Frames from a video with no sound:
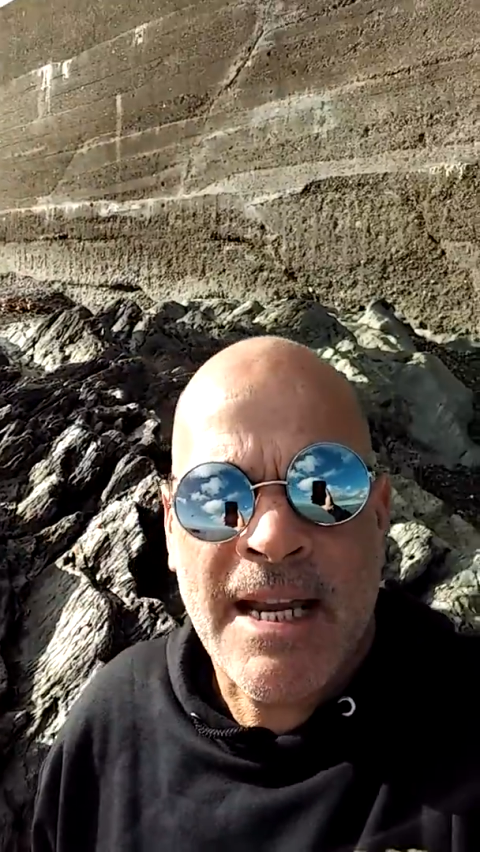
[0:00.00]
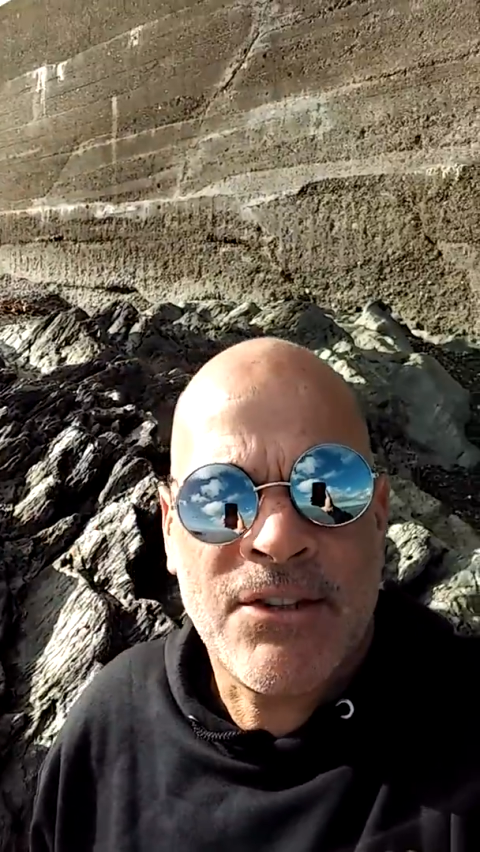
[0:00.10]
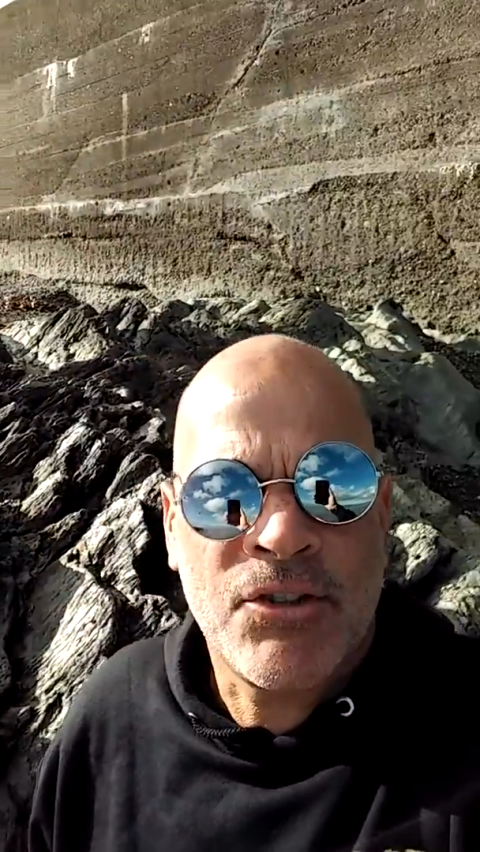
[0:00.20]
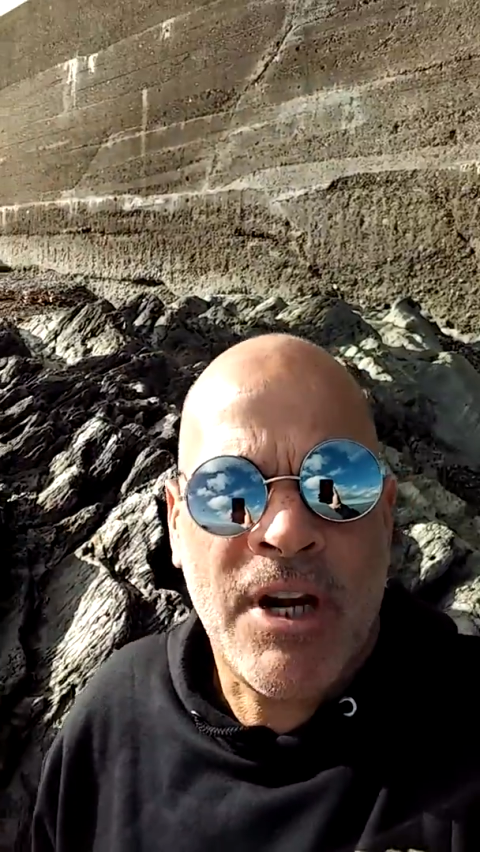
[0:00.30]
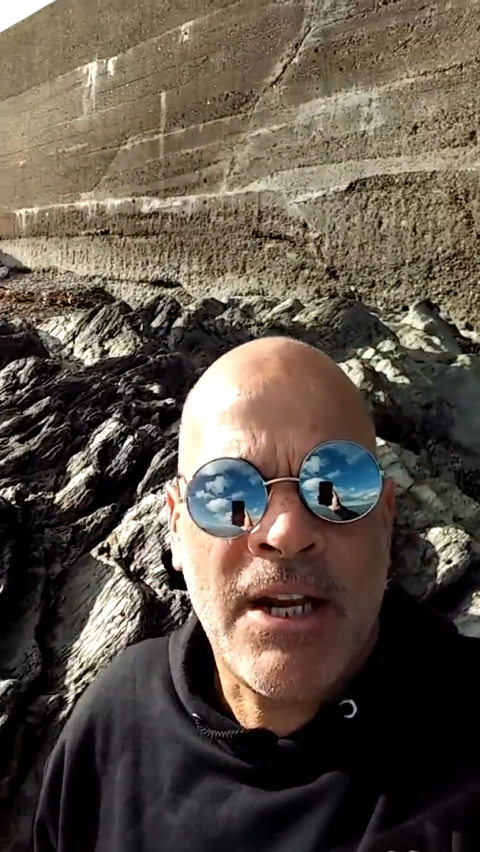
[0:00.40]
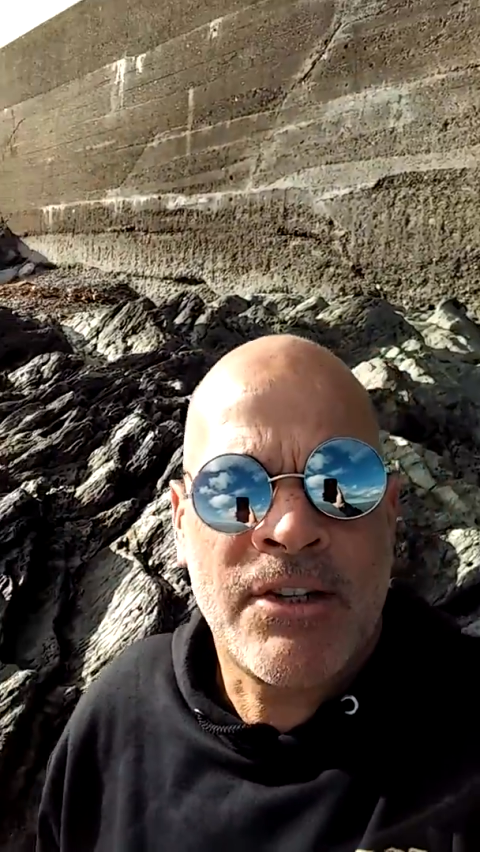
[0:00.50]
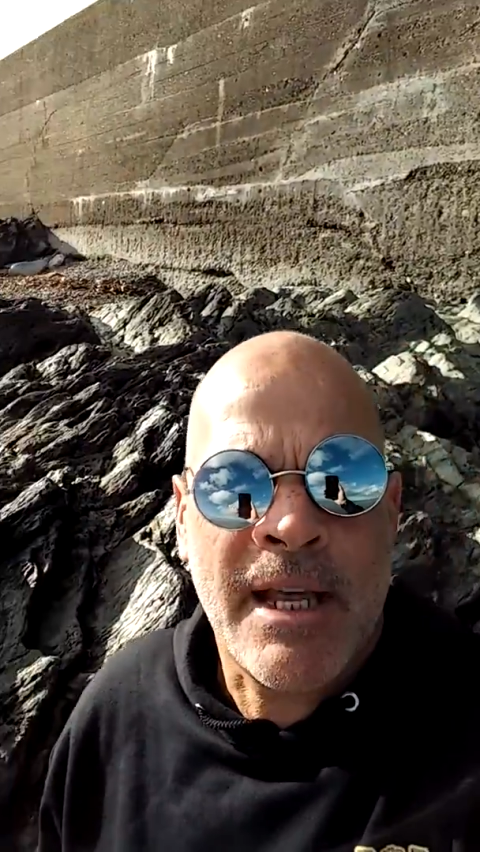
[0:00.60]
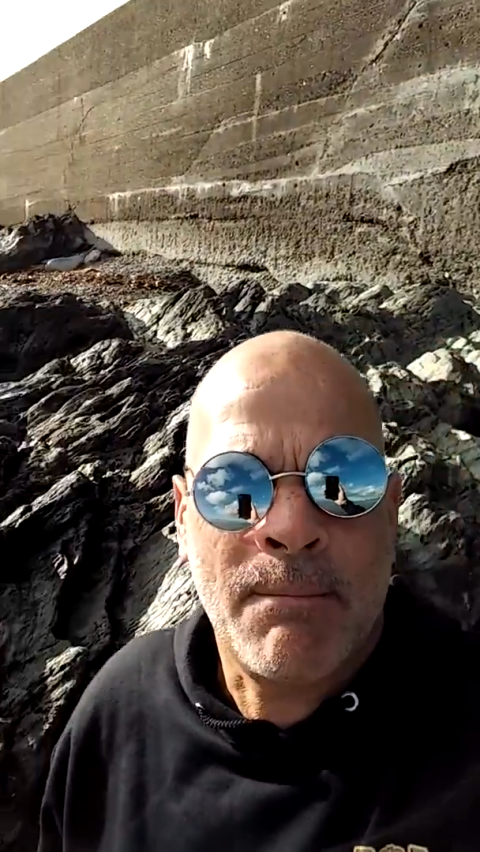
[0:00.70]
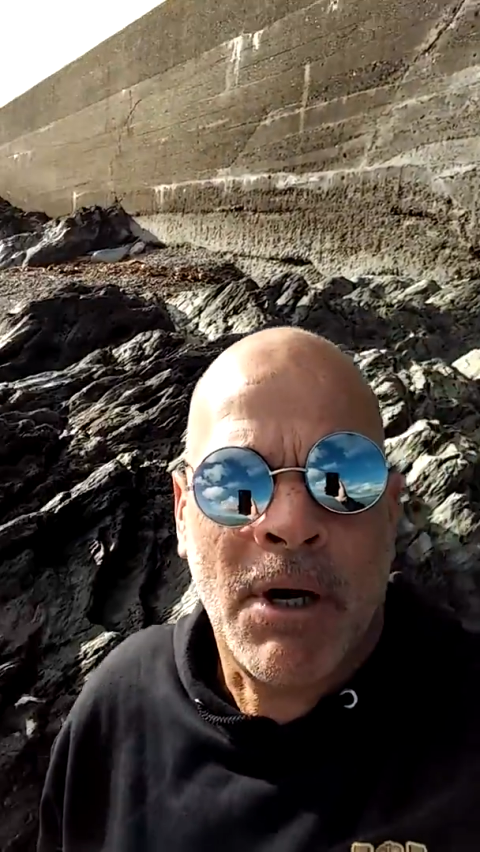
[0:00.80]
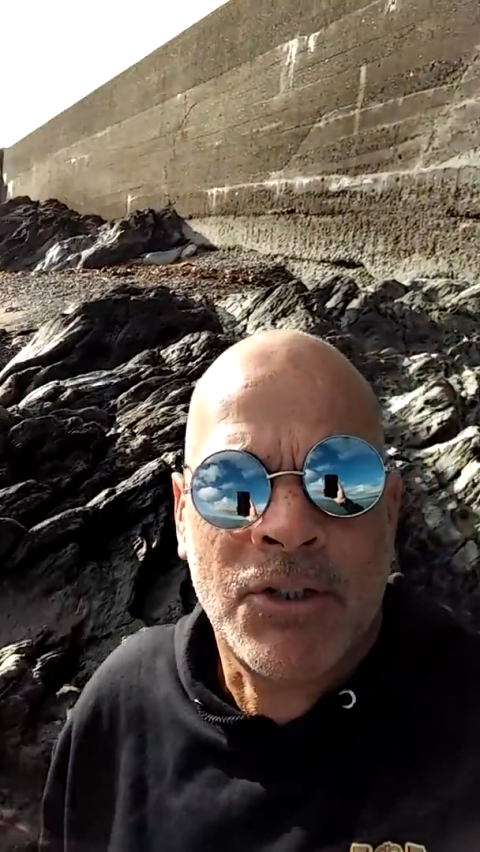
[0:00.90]
It hasn't changed
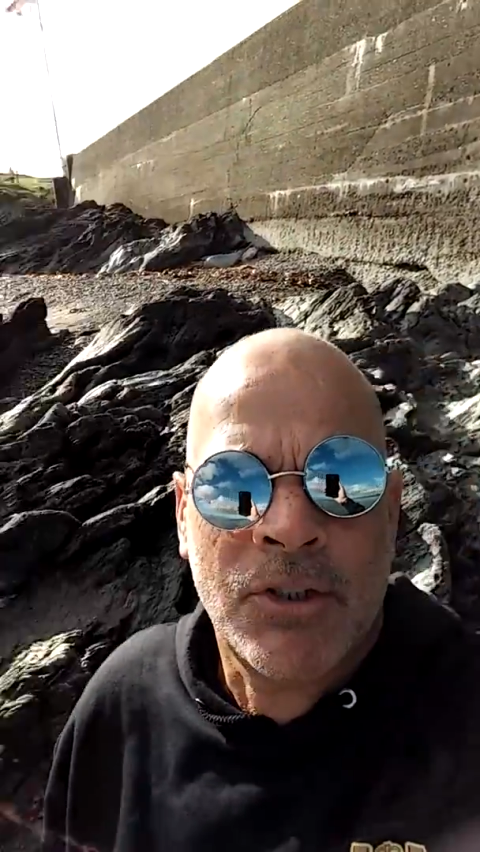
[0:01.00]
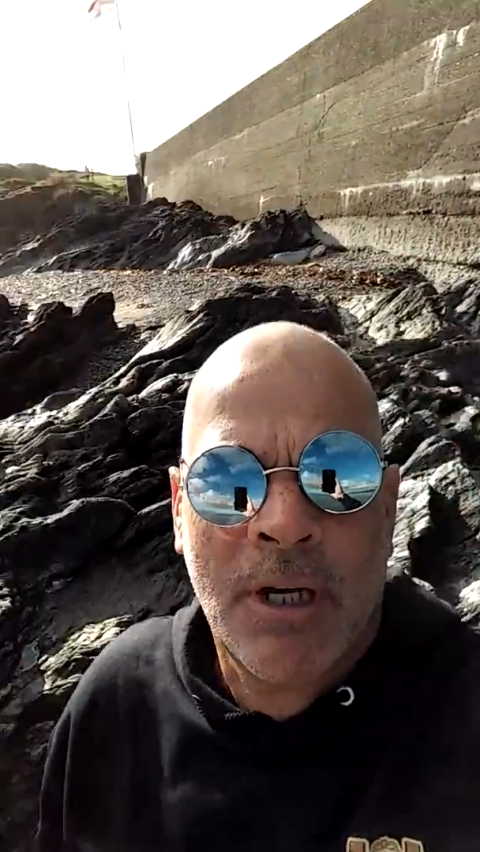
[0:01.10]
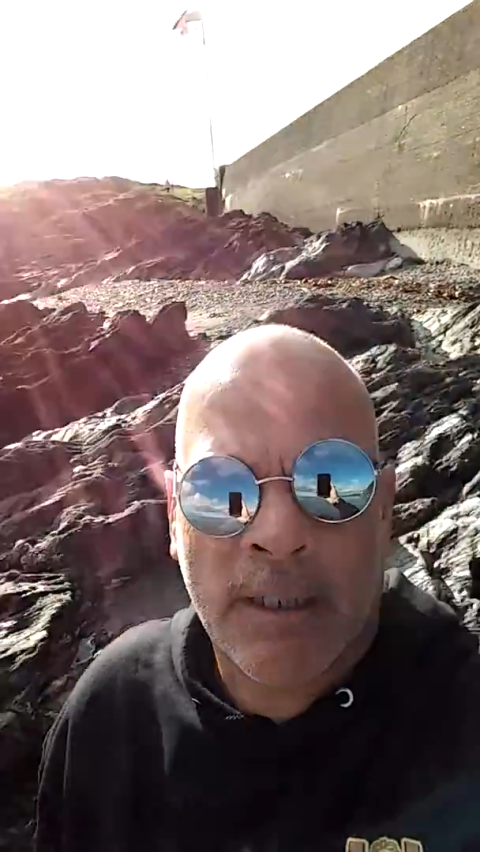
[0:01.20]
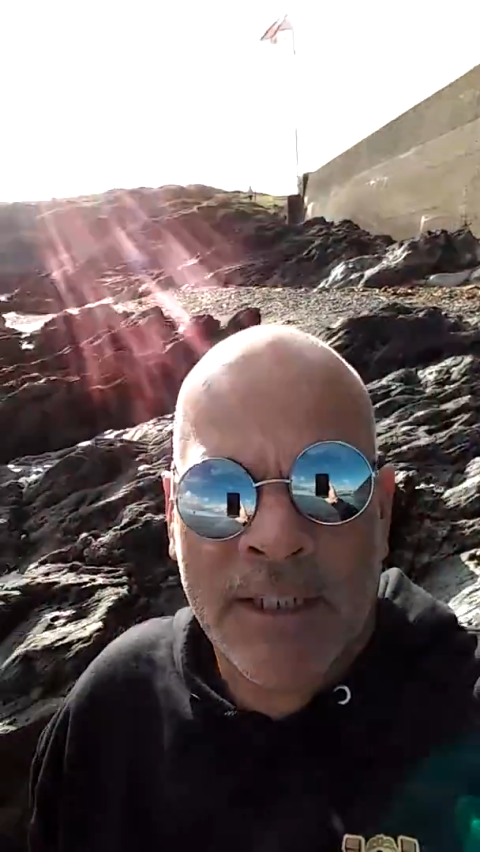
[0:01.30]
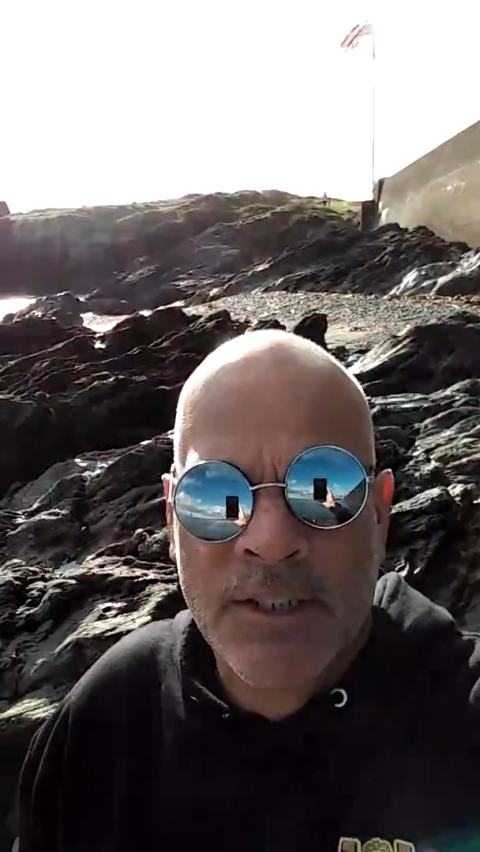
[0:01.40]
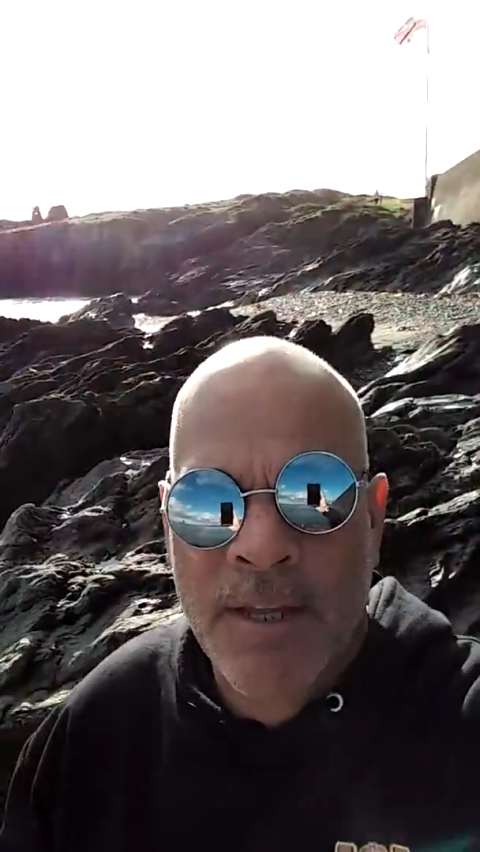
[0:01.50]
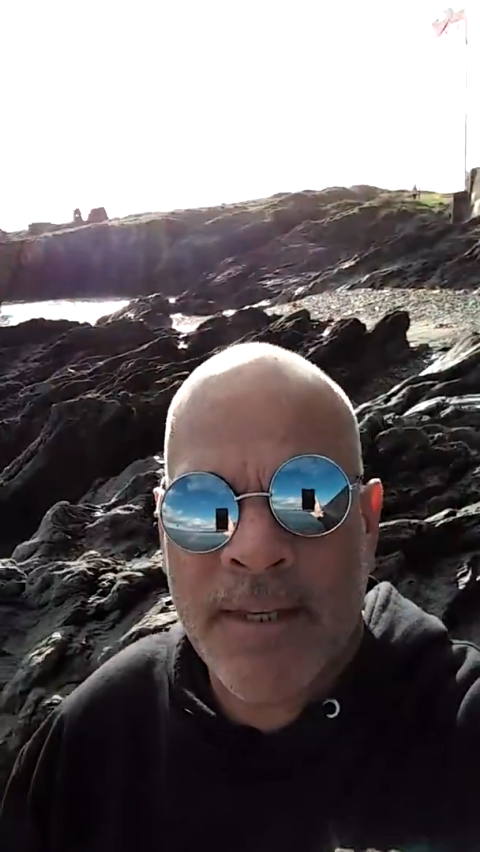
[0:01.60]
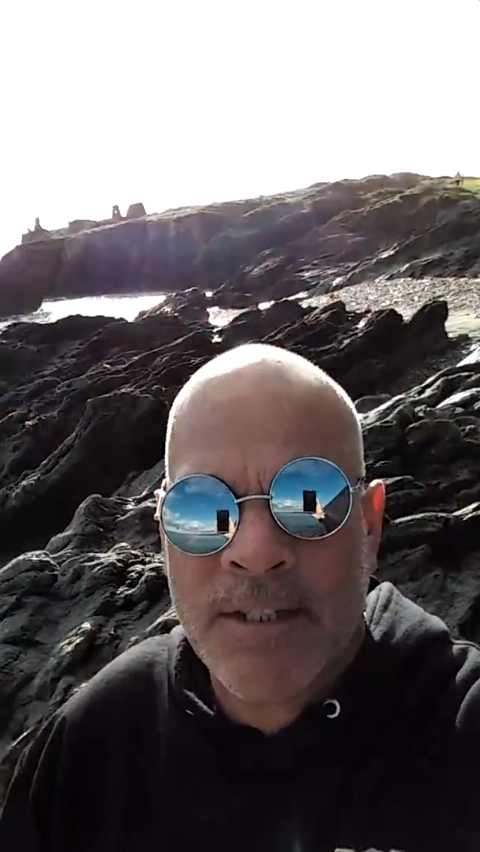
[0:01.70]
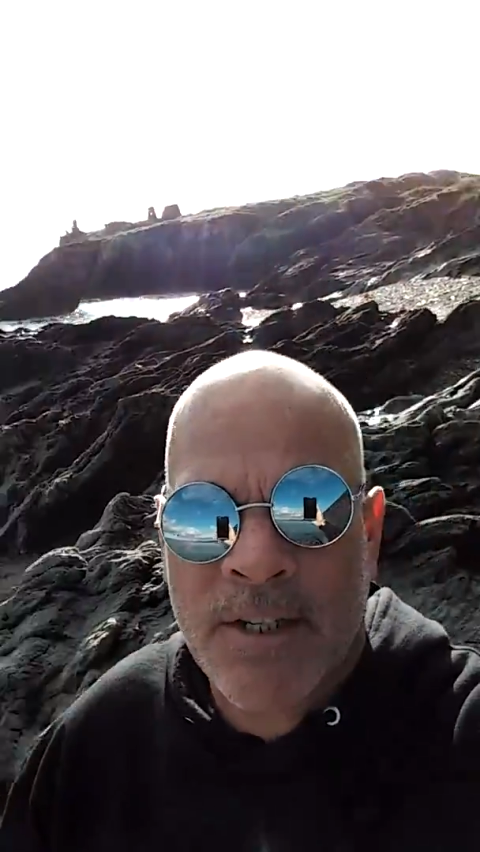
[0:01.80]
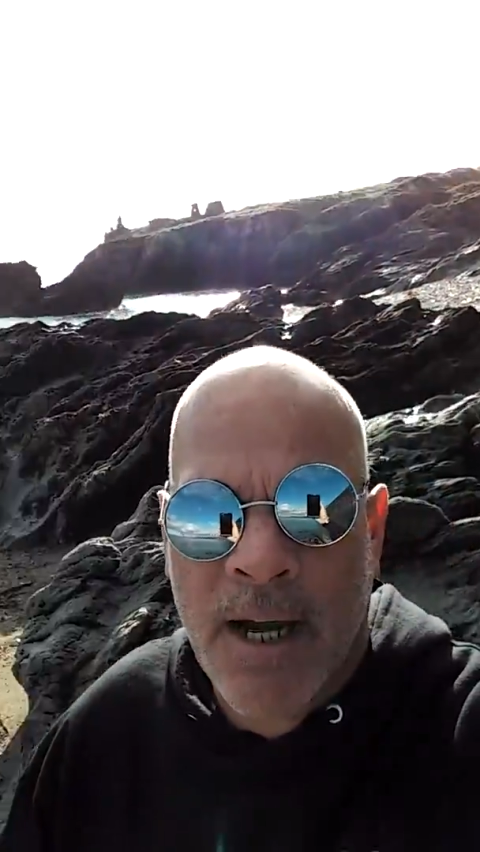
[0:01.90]
that much, at least on
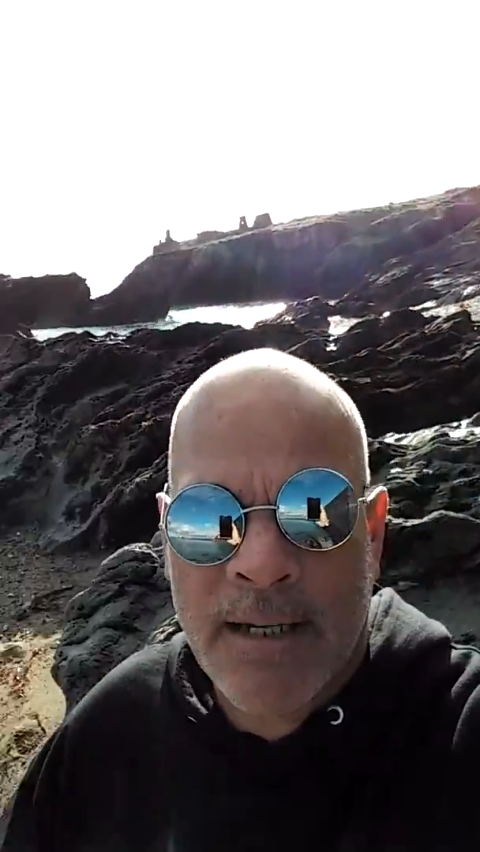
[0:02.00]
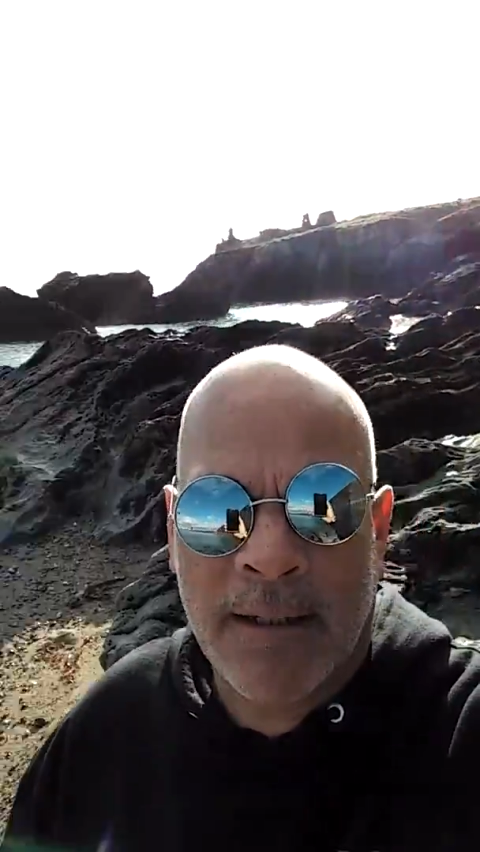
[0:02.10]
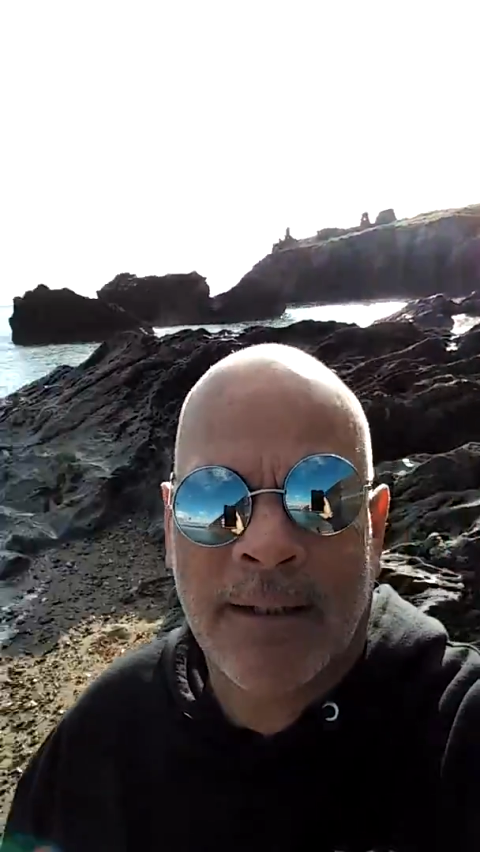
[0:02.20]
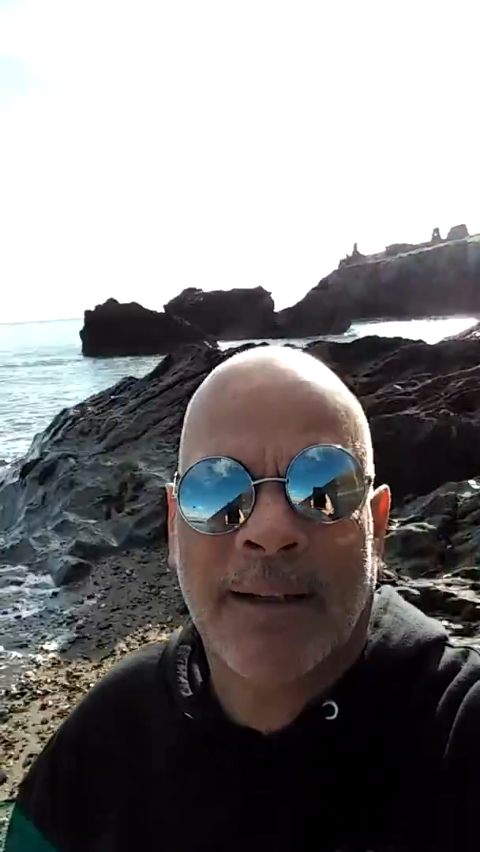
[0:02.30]
this side.